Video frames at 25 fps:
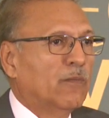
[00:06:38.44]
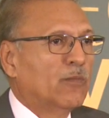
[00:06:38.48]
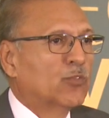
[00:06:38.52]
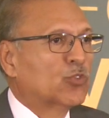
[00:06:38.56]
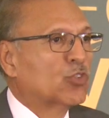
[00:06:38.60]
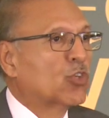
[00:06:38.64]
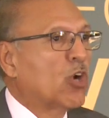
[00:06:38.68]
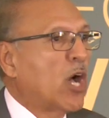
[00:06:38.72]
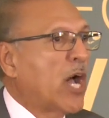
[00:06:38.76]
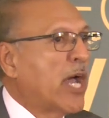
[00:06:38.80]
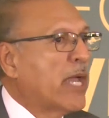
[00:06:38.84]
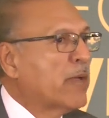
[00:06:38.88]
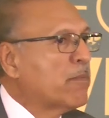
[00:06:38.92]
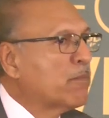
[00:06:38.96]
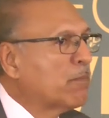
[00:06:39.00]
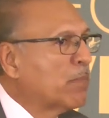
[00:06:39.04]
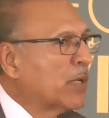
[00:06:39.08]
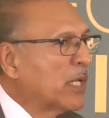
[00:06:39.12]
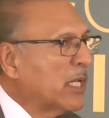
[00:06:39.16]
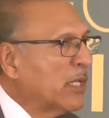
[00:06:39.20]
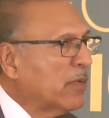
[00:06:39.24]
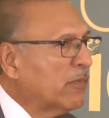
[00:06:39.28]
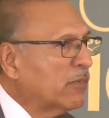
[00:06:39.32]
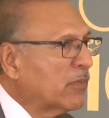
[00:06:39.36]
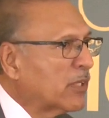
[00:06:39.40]
So I
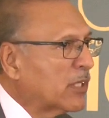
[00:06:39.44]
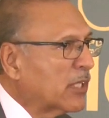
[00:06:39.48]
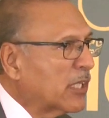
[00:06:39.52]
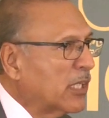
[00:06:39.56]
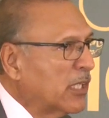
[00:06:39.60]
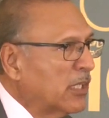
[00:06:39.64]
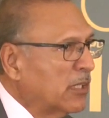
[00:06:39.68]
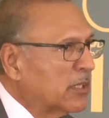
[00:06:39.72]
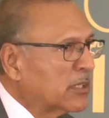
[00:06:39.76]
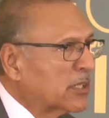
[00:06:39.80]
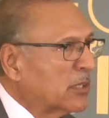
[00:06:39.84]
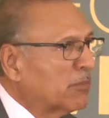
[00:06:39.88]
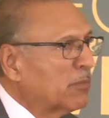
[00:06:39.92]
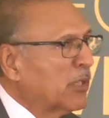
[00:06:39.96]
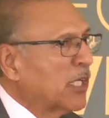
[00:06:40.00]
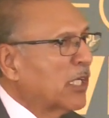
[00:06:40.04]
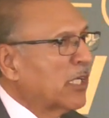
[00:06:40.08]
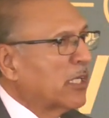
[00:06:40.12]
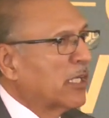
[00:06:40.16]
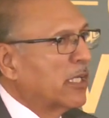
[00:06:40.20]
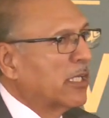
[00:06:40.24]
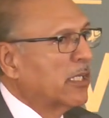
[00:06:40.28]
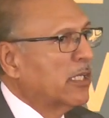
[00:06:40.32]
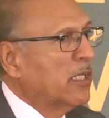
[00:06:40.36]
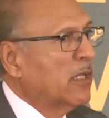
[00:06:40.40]
believe
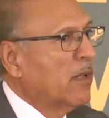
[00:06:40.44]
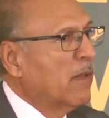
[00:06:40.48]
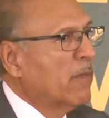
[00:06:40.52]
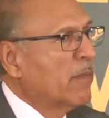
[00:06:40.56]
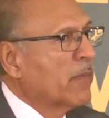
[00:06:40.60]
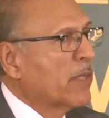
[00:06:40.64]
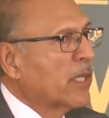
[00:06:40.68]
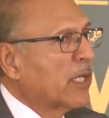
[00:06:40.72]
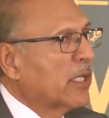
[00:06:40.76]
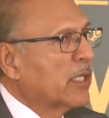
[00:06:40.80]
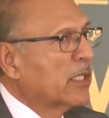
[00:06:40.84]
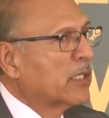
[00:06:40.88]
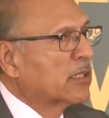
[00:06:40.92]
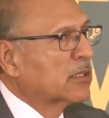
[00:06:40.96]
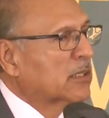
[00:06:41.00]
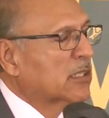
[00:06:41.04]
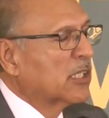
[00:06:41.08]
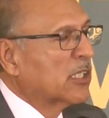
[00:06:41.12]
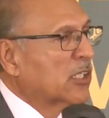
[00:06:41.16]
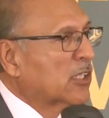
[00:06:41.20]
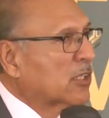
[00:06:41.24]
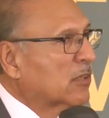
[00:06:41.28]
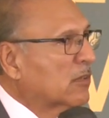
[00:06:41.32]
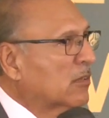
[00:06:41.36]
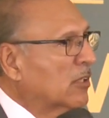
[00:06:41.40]
similarly, it,
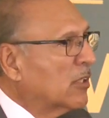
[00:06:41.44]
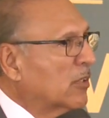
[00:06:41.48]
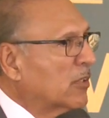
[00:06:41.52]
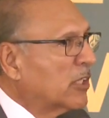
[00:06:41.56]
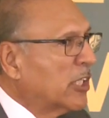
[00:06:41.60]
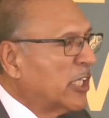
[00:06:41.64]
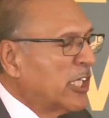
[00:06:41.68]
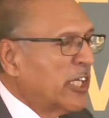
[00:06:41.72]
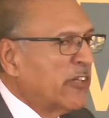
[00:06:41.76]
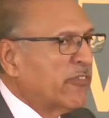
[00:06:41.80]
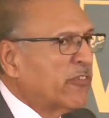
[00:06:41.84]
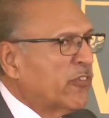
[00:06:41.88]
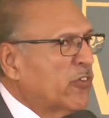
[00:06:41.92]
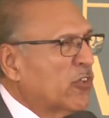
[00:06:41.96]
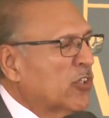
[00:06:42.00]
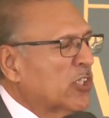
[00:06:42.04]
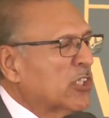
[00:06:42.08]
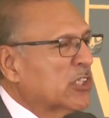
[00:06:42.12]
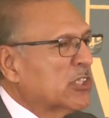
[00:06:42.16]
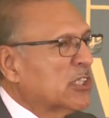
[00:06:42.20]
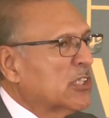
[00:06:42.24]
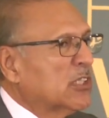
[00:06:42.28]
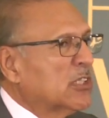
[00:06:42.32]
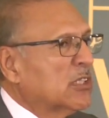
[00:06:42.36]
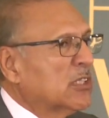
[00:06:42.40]
it, the day
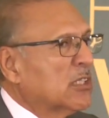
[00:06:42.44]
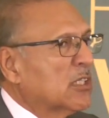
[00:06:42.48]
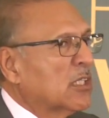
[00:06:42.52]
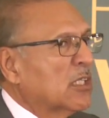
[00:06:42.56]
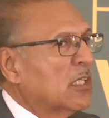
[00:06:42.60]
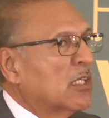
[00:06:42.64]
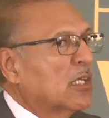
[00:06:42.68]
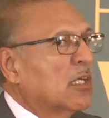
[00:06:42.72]
focuses,